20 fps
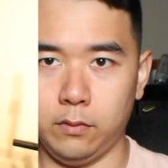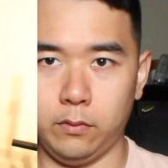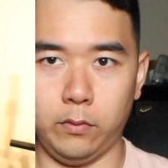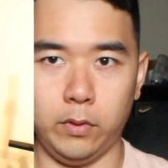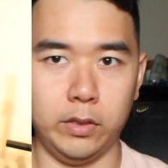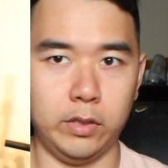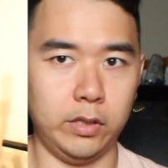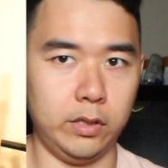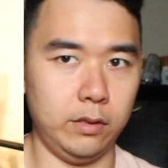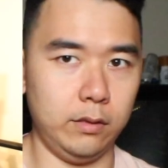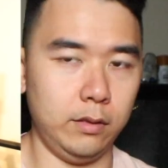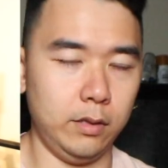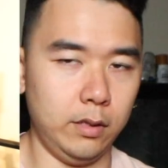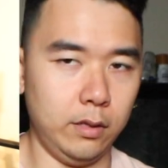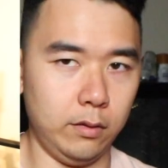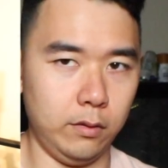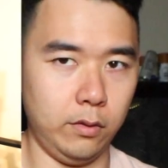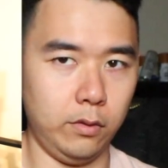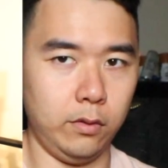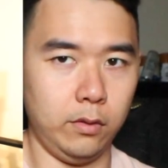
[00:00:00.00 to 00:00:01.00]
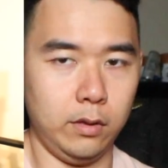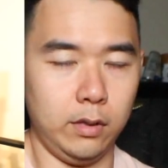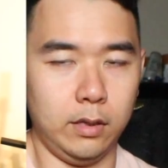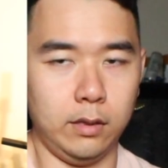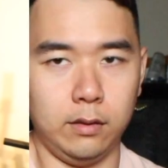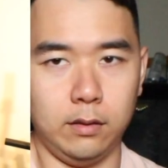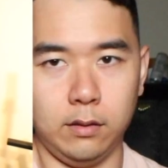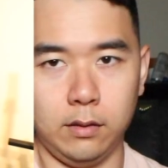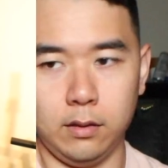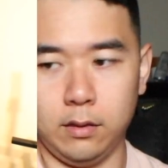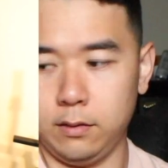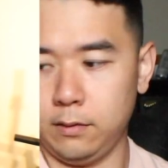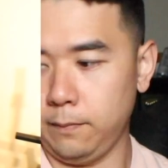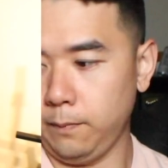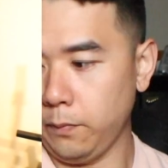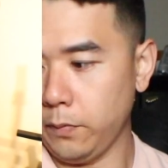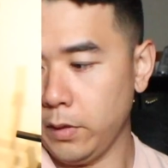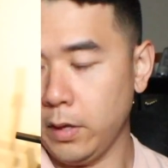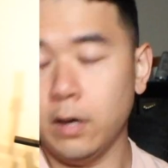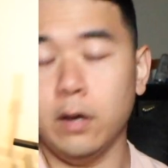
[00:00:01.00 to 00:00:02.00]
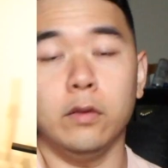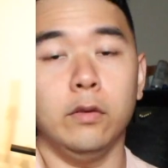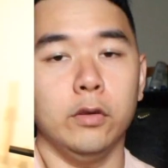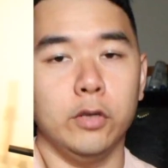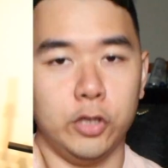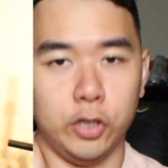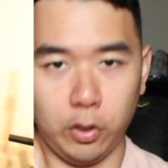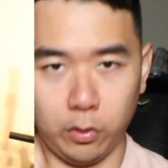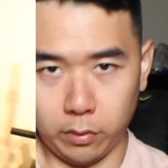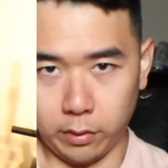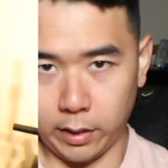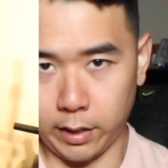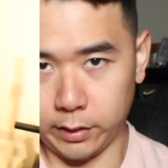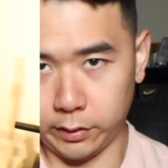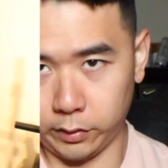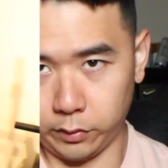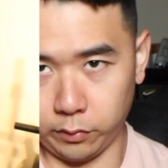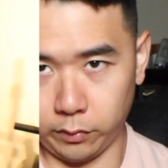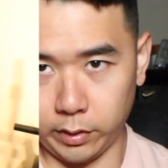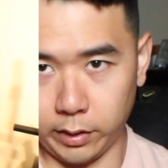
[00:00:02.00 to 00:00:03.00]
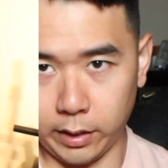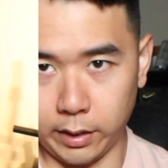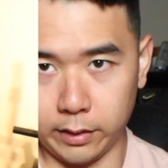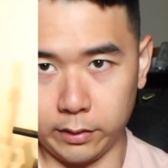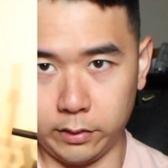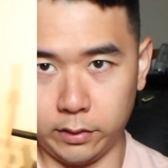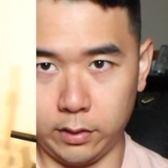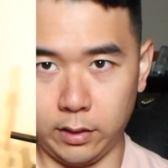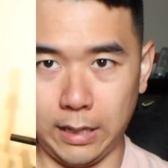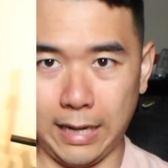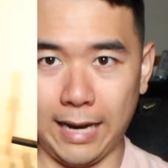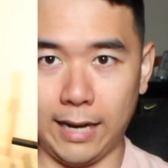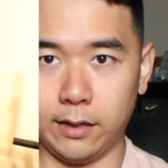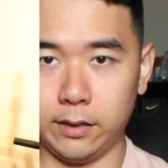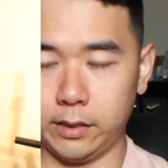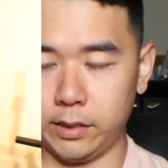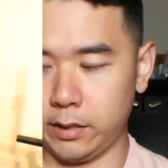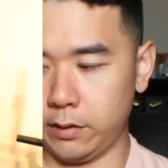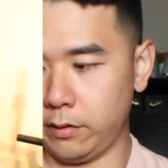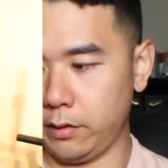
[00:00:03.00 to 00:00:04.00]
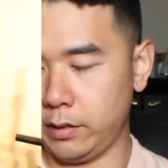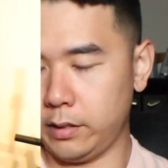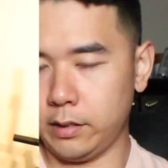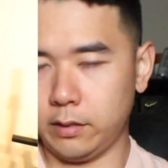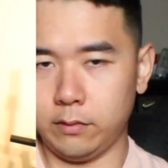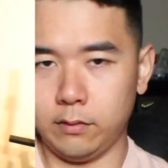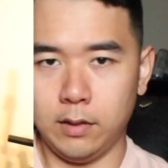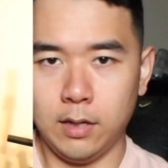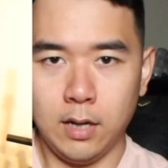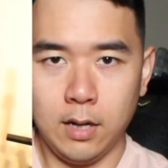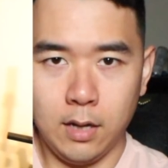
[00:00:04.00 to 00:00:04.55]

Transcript: which the shoulder has three heads: the anterior delt,